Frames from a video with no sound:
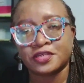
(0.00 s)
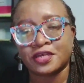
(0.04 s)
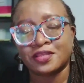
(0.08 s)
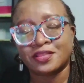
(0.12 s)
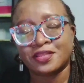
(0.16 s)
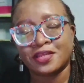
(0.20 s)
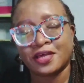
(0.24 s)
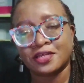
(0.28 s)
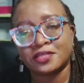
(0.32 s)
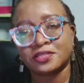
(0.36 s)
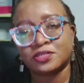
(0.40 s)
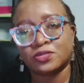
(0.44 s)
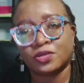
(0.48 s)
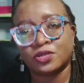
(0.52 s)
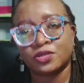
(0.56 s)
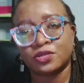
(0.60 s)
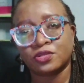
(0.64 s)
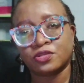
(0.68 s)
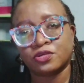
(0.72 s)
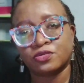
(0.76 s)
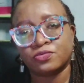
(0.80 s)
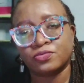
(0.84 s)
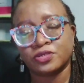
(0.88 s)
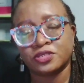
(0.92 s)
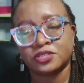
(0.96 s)
and that's
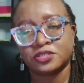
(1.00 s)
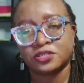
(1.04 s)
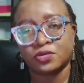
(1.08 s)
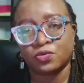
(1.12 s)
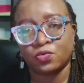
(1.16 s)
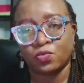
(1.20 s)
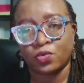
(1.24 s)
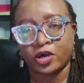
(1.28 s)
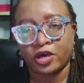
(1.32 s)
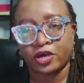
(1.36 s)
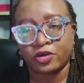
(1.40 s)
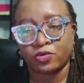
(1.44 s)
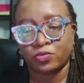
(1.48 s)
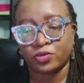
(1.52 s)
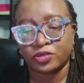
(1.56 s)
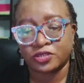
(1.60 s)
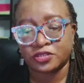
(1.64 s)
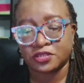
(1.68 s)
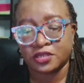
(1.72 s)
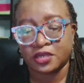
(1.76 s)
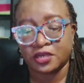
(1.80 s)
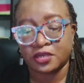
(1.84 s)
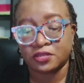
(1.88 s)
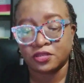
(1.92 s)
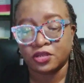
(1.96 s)
another reason why we're
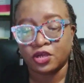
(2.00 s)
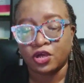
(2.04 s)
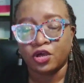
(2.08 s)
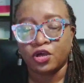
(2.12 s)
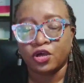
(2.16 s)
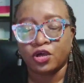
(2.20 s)
saying